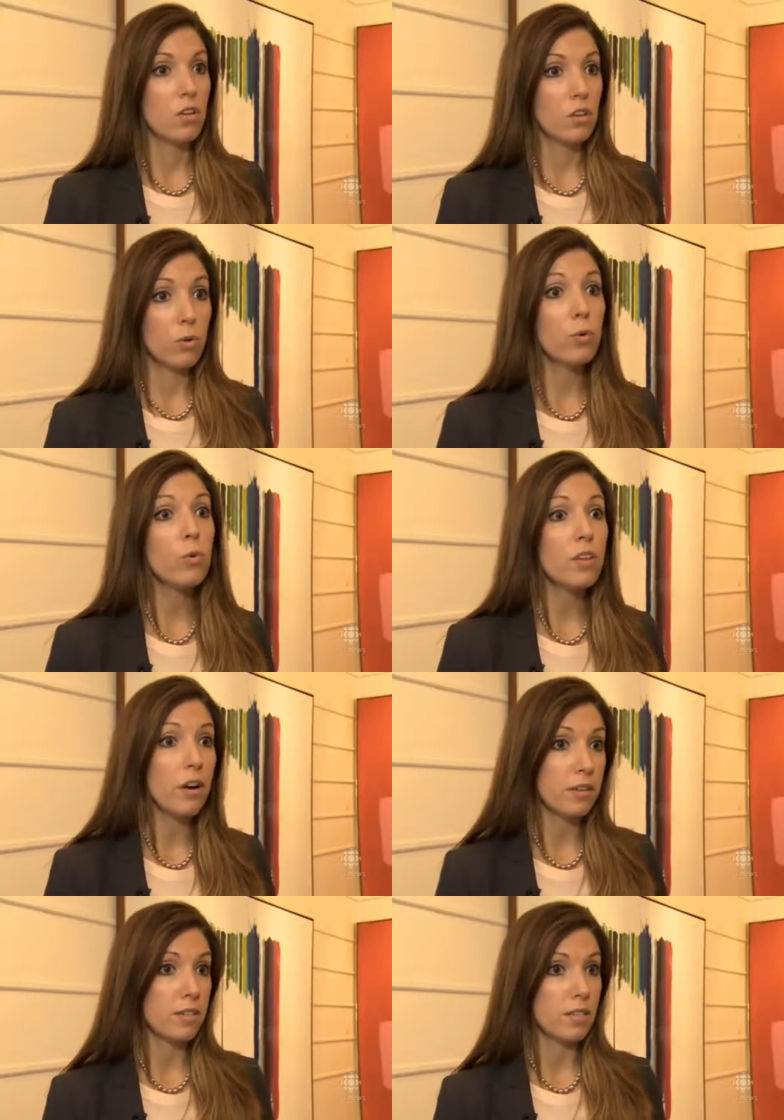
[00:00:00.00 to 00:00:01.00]
who
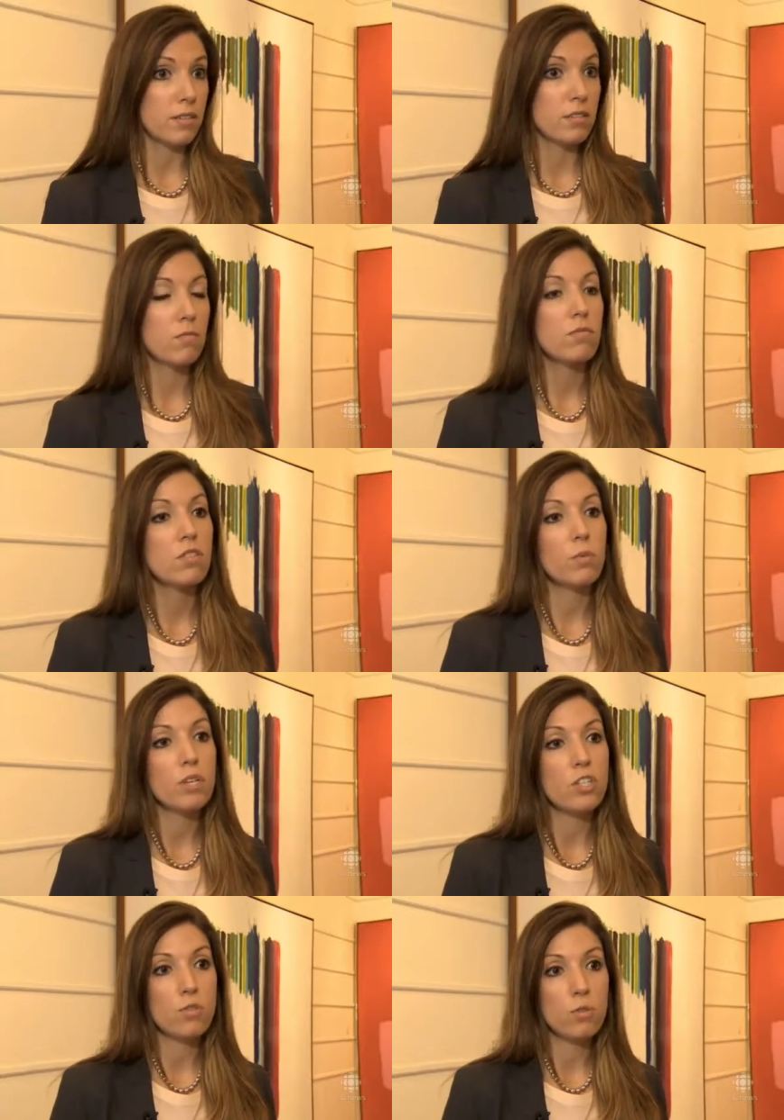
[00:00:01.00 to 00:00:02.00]
the artist is. So
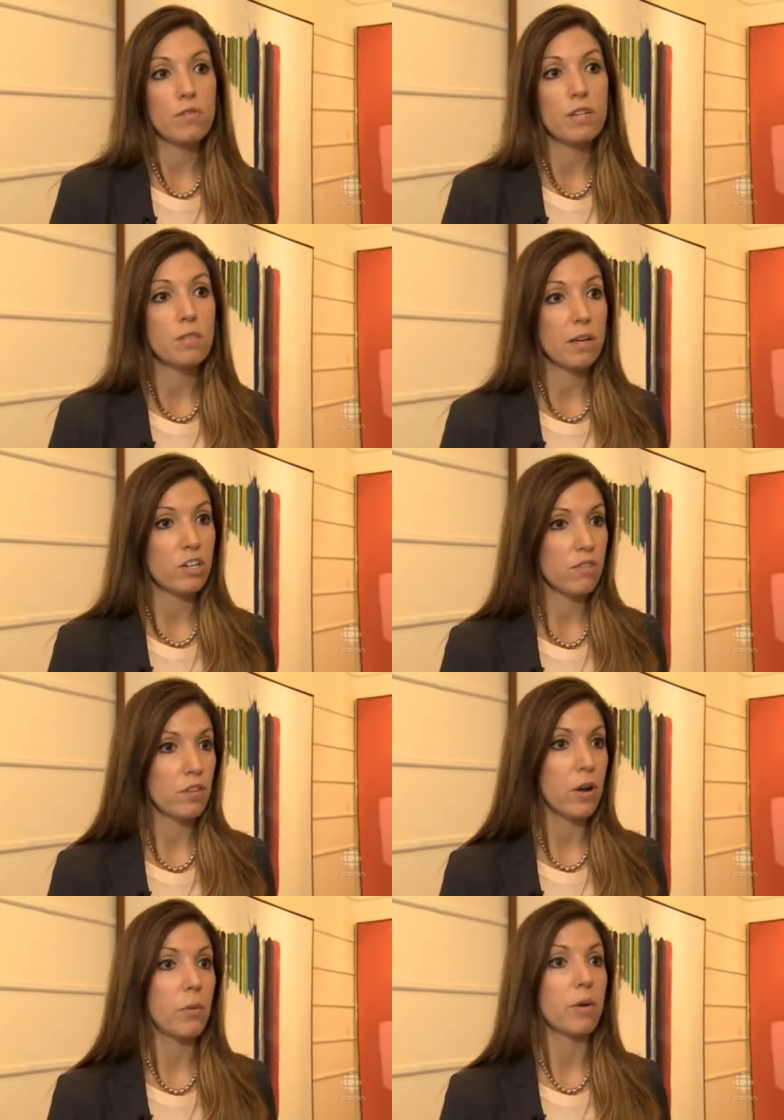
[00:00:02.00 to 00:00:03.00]
we do sort of an inspection
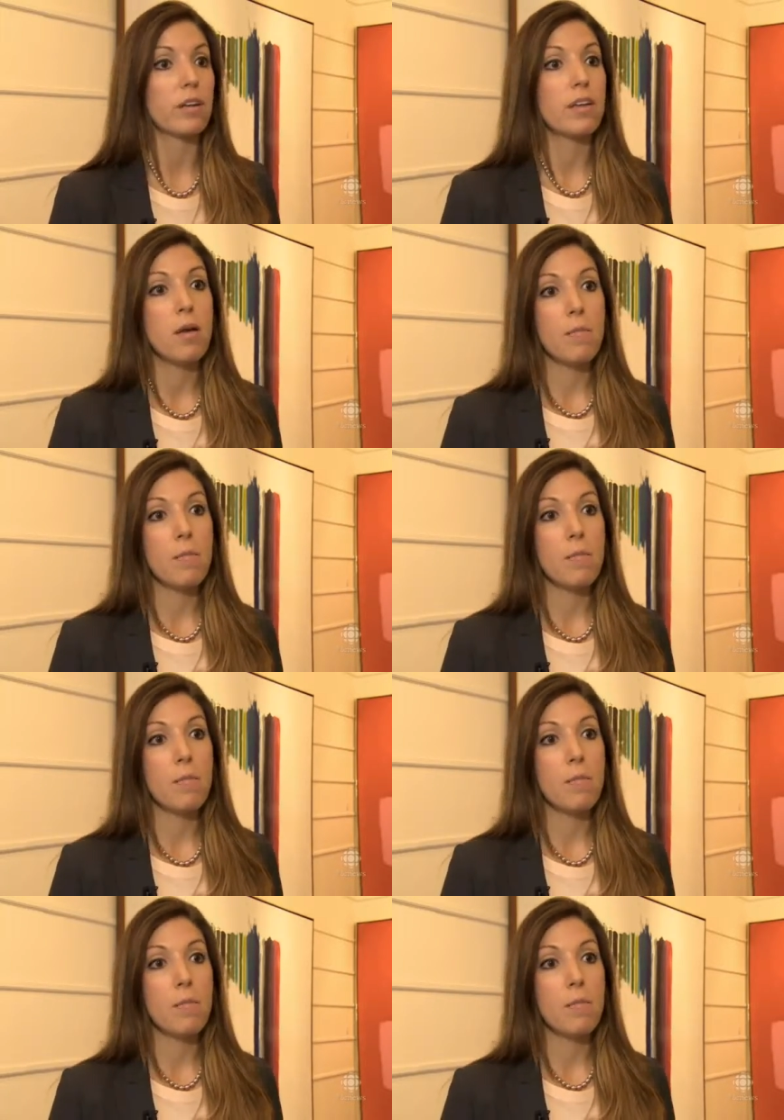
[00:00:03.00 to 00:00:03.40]
of the artwork.